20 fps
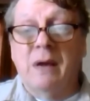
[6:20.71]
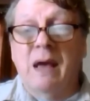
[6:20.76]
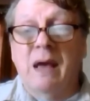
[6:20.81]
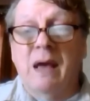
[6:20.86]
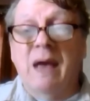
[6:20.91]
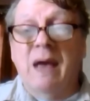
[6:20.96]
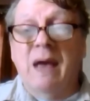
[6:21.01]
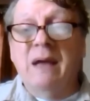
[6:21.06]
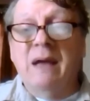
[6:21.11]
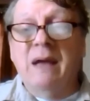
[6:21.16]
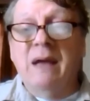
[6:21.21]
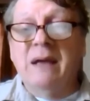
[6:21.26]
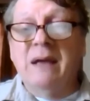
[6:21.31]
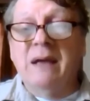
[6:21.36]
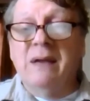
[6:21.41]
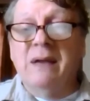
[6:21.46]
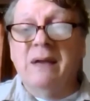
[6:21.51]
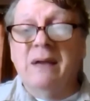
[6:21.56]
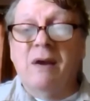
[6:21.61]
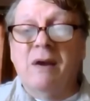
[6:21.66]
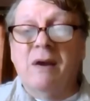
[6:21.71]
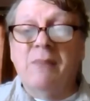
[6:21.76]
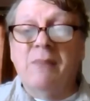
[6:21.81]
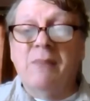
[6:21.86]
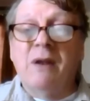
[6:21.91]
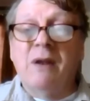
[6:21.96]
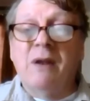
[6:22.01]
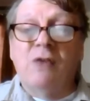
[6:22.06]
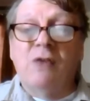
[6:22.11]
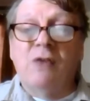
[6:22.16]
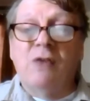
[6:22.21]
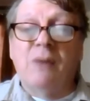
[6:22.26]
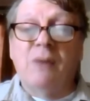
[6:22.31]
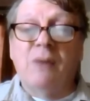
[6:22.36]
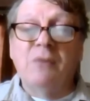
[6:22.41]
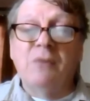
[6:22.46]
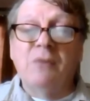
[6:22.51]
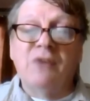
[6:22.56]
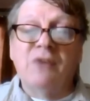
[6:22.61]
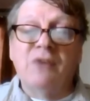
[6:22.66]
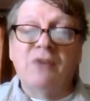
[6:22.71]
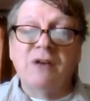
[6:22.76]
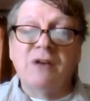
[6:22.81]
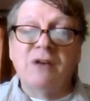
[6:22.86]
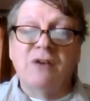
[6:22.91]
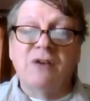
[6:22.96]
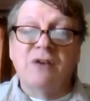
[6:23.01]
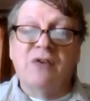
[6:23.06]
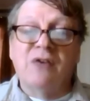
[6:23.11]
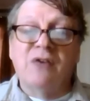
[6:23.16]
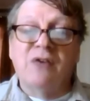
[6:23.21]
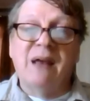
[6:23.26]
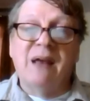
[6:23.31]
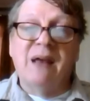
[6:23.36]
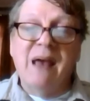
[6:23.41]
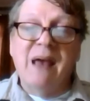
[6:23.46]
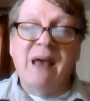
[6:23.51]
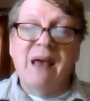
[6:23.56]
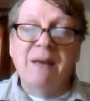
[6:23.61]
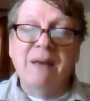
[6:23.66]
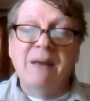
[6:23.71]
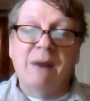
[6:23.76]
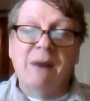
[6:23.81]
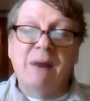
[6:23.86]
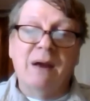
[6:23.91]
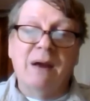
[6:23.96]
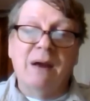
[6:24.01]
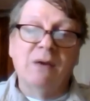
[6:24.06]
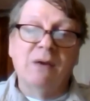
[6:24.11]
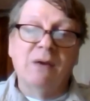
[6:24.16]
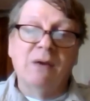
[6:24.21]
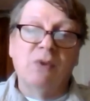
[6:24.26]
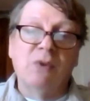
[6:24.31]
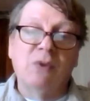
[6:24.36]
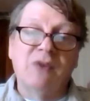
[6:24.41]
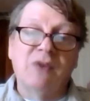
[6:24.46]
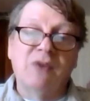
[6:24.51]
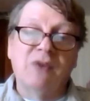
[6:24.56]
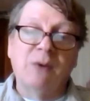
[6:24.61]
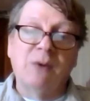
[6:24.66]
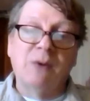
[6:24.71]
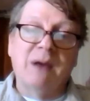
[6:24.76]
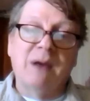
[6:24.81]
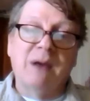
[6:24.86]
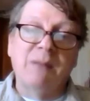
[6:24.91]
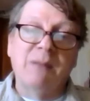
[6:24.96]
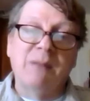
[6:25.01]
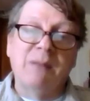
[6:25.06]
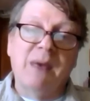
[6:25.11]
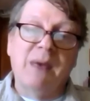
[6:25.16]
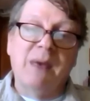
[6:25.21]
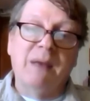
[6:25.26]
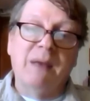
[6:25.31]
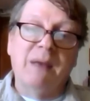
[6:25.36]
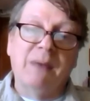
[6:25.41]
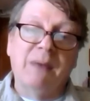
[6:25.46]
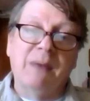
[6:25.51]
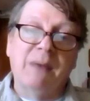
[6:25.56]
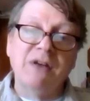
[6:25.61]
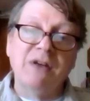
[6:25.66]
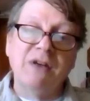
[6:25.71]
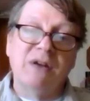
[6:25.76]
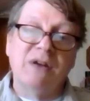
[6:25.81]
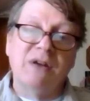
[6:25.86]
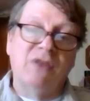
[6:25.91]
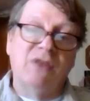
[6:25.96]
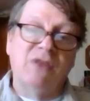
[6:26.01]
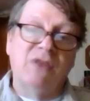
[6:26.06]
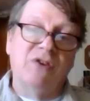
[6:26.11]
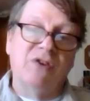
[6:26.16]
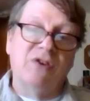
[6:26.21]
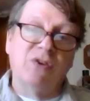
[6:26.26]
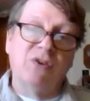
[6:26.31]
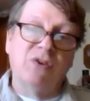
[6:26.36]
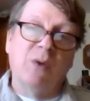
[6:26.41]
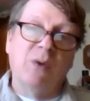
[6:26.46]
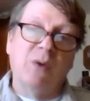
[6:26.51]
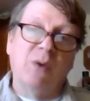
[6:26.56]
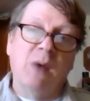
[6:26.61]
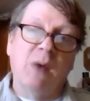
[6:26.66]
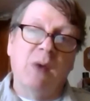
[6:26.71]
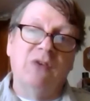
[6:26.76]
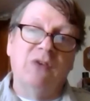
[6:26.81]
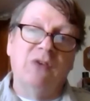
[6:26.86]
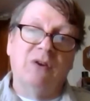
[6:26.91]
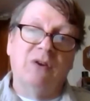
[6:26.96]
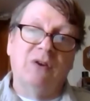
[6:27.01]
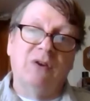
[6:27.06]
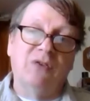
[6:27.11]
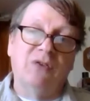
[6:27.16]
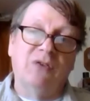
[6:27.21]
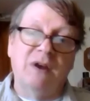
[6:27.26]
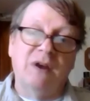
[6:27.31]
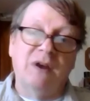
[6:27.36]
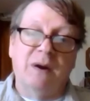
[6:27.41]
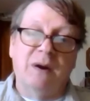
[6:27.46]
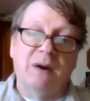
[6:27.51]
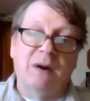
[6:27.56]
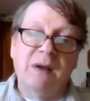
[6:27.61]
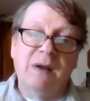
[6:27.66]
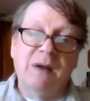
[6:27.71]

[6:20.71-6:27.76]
And lately, there have been some discussions that any American who is genuinely paying attention to this issue will want to consider.